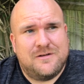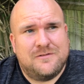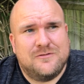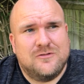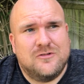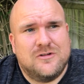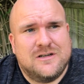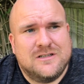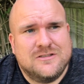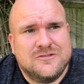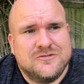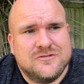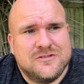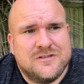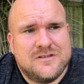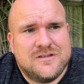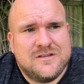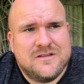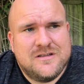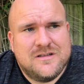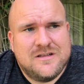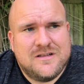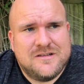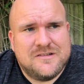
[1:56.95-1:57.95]
F400,
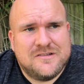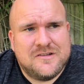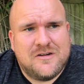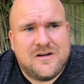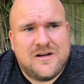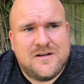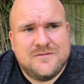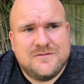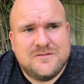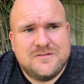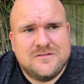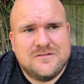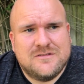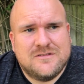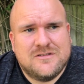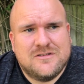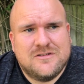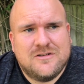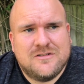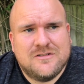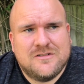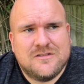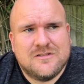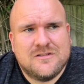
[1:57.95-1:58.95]
so I've
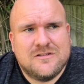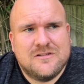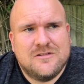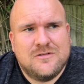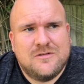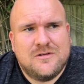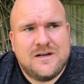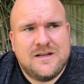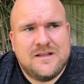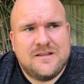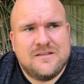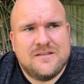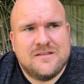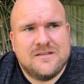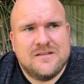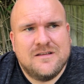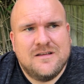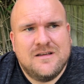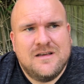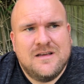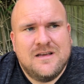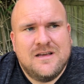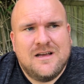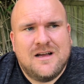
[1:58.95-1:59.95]
got quite
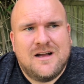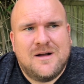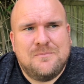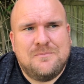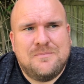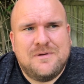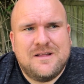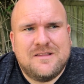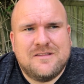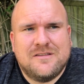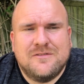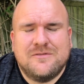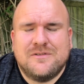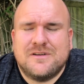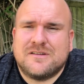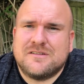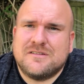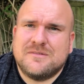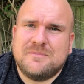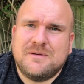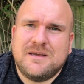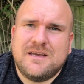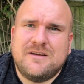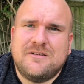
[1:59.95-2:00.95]
a bit of
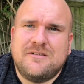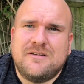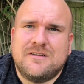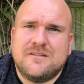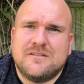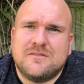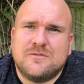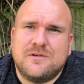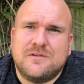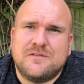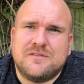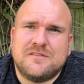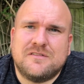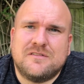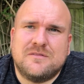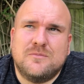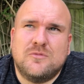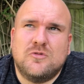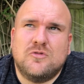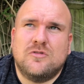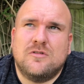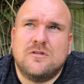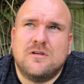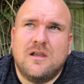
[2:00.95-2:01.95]
experience with
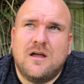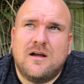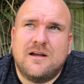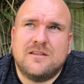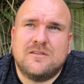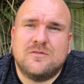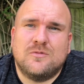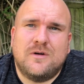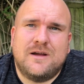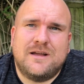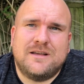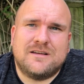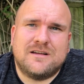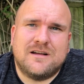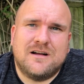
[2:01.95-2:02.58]
small, lightweight